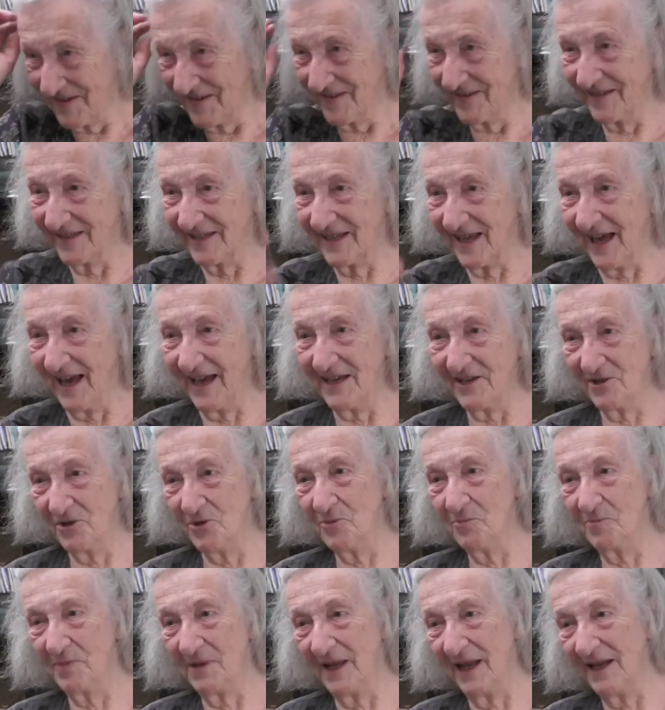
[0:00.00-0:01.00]
the guy
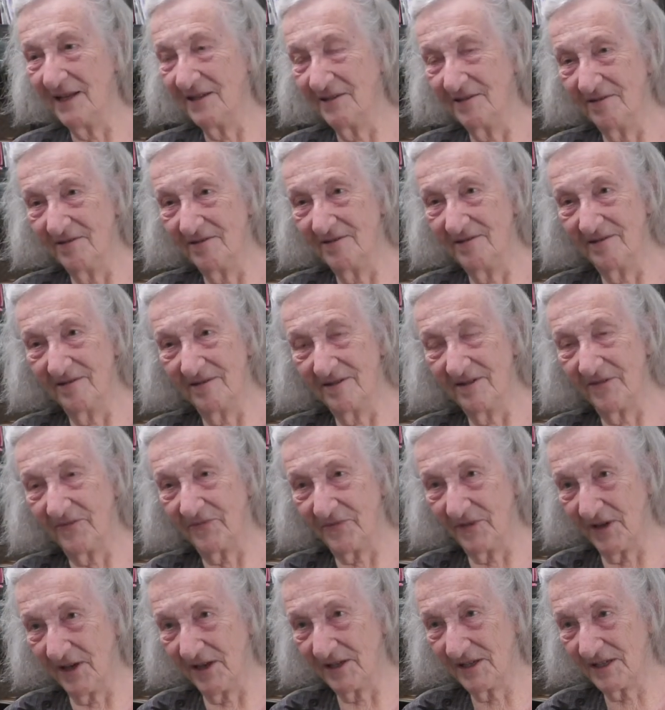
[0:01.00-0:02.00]
who played the
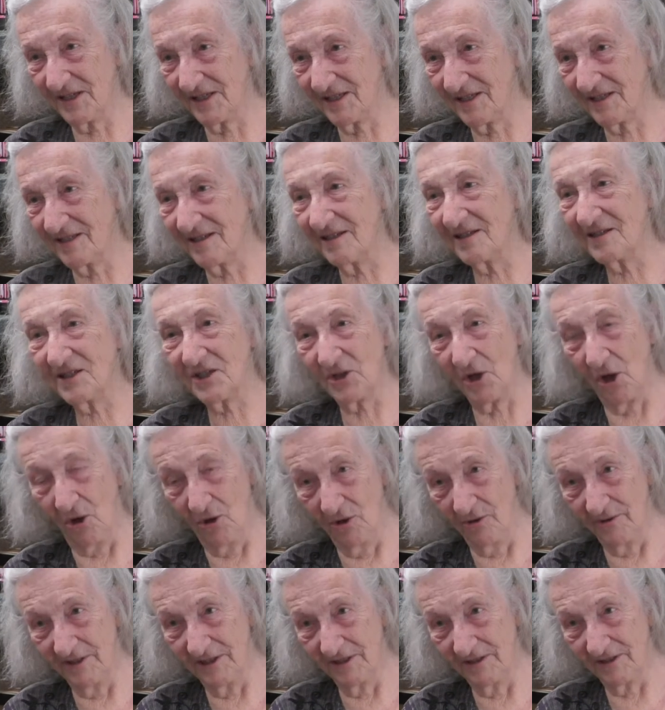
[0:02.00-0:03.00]
first
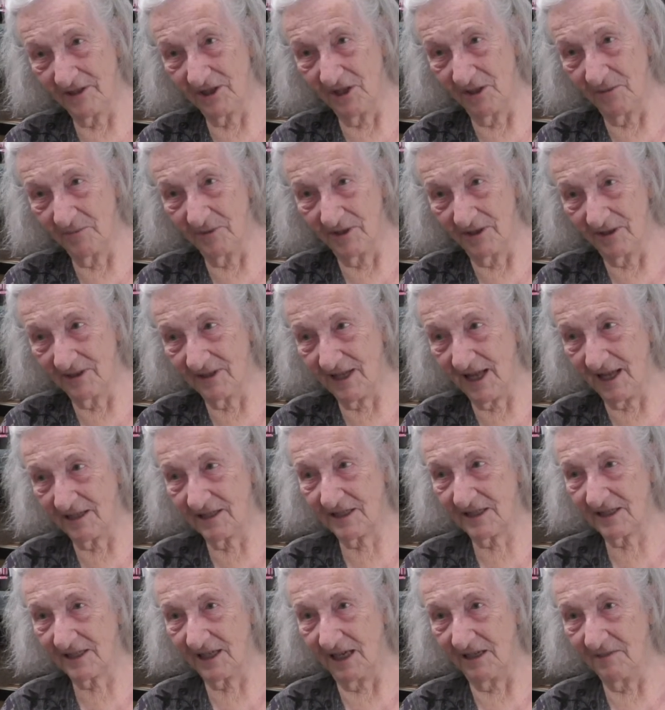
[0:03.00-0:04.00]
solo in Turbulent
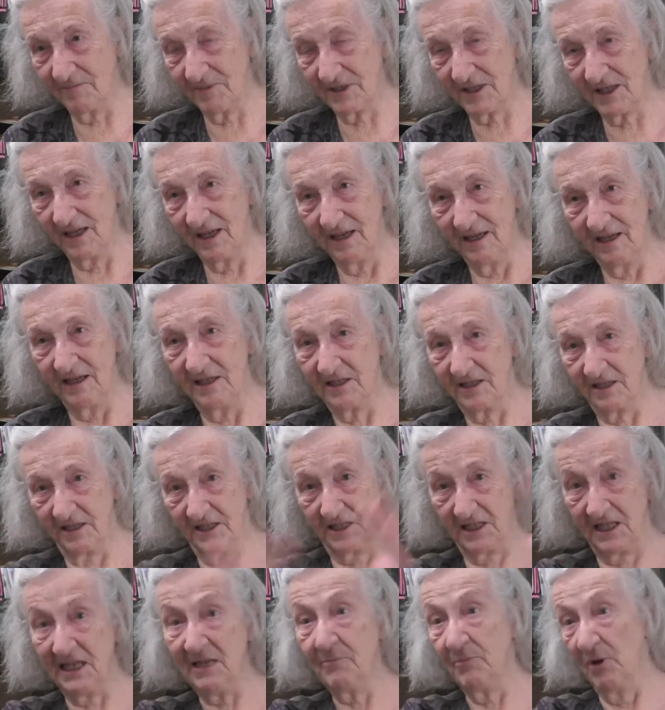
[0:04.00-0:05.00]
Landscapes is the
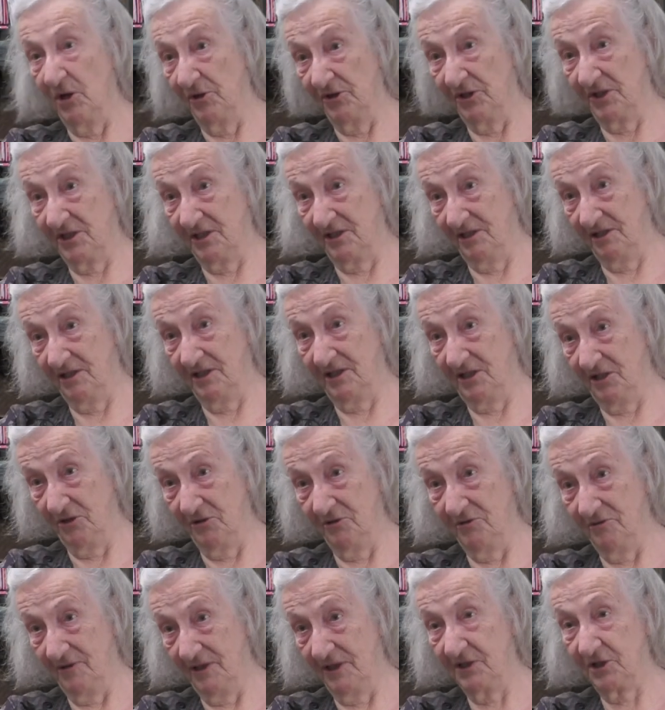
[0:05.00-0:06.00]
Sea Monsters,
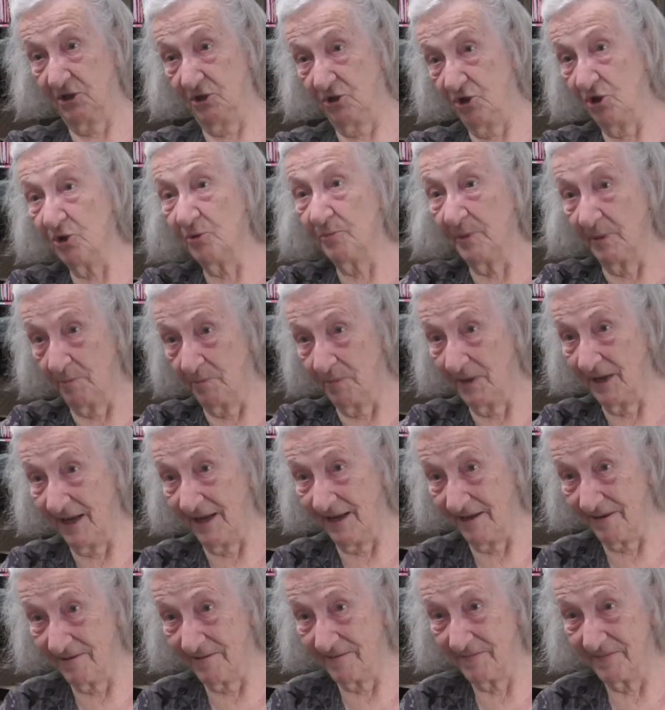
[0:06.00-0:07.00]
so it's a tuba
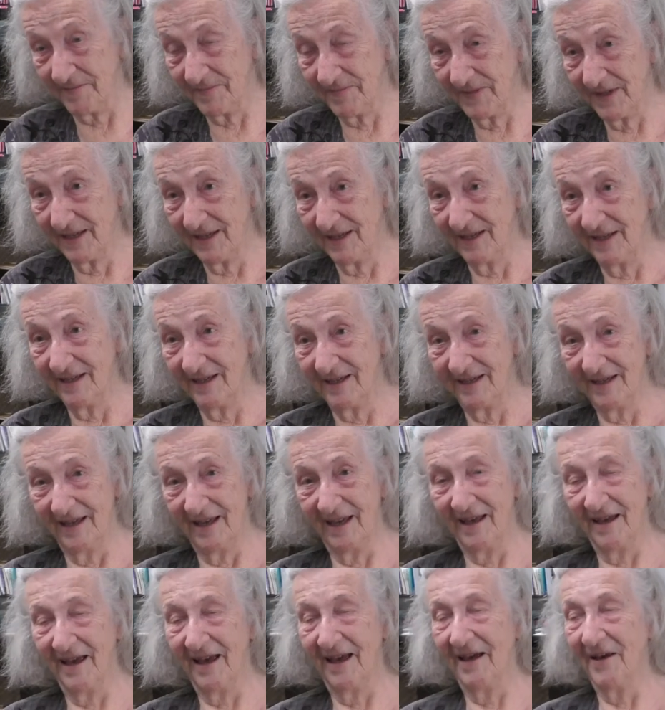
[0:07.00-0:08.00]
player.
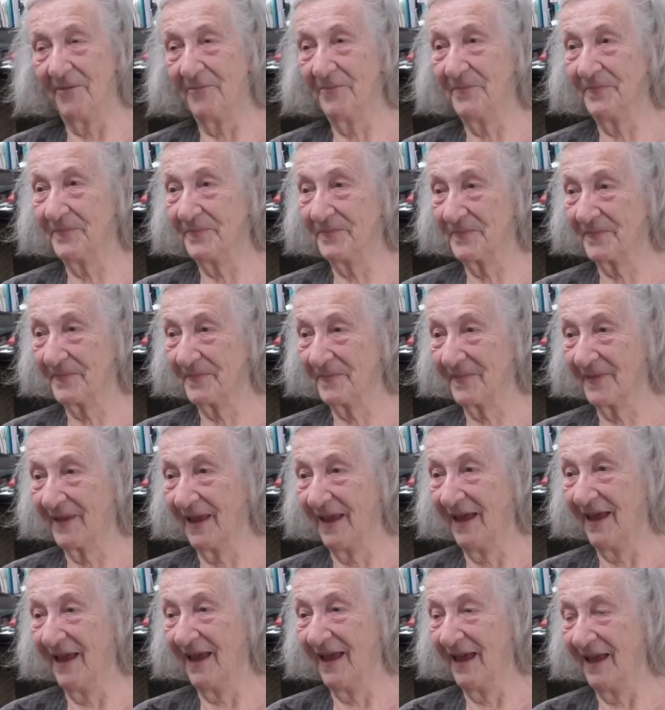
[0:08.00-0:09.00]
And
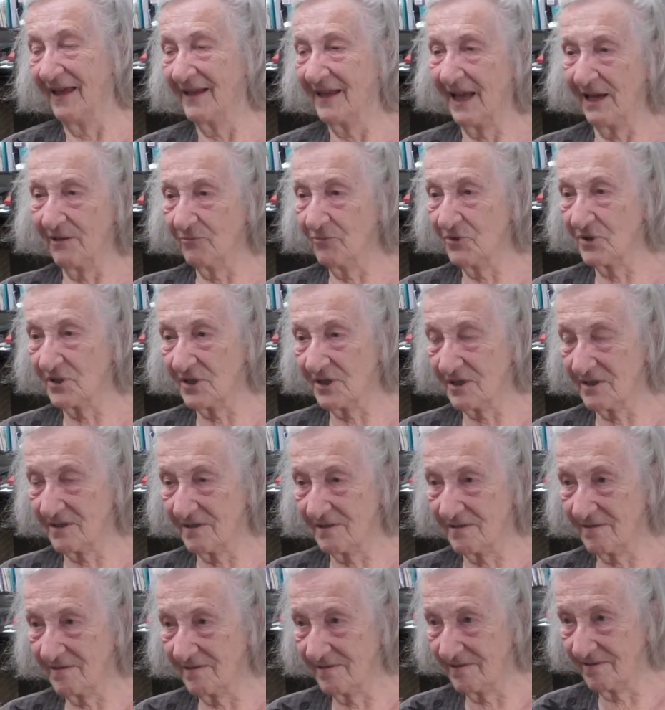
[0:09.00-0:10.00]
I
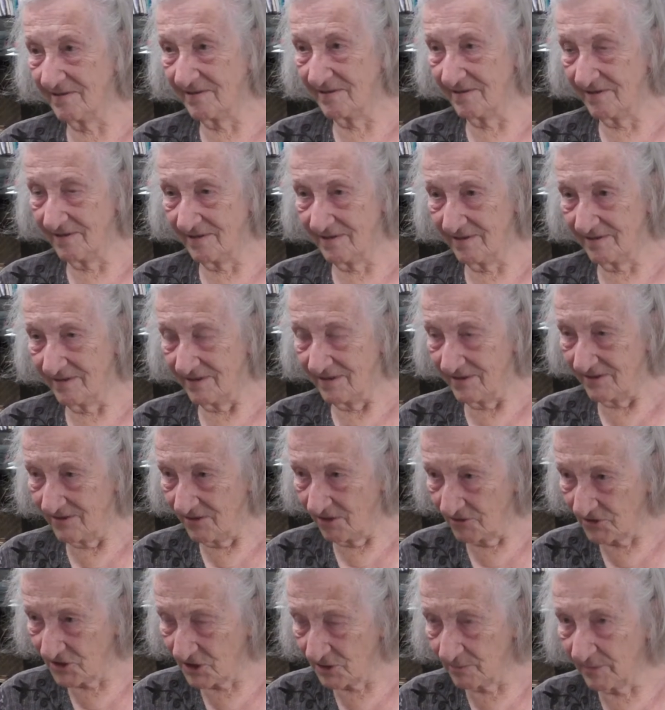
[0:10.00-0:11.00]
was
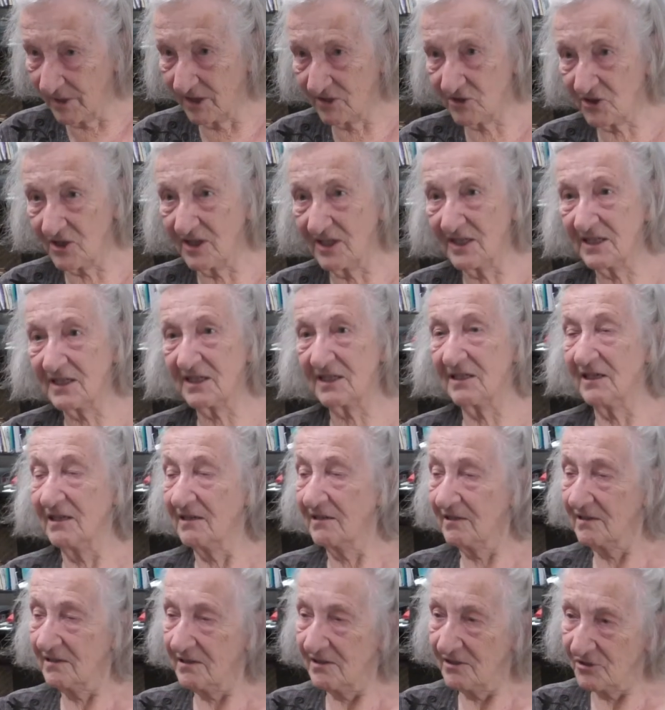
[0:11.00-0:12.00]
not so much
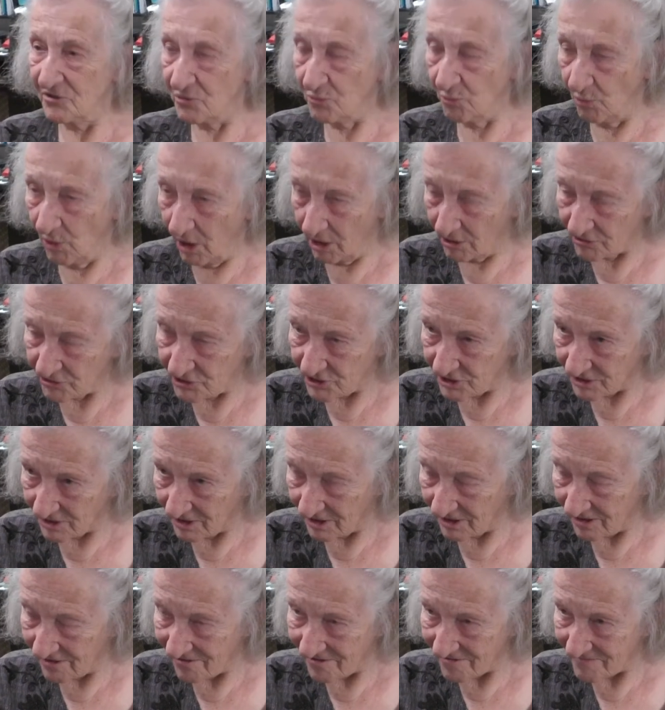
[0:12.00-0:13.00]
listening as
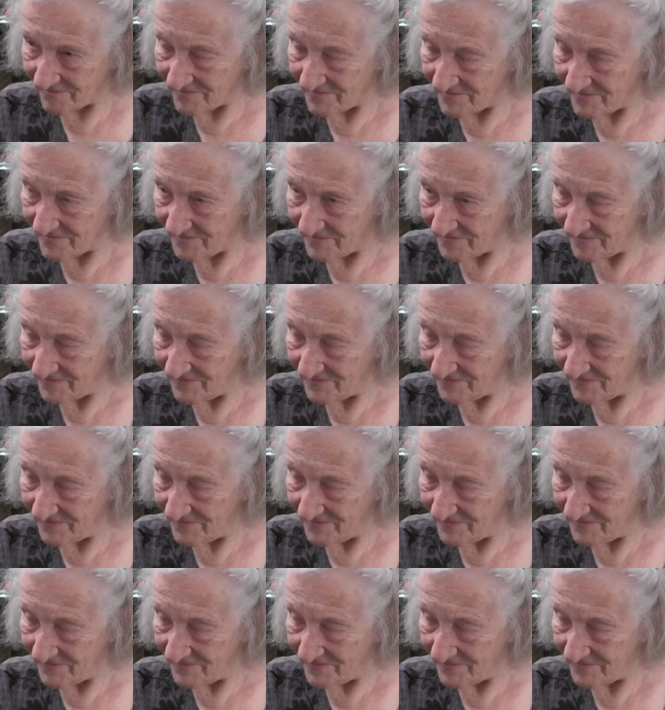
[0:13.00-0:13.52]
watching him,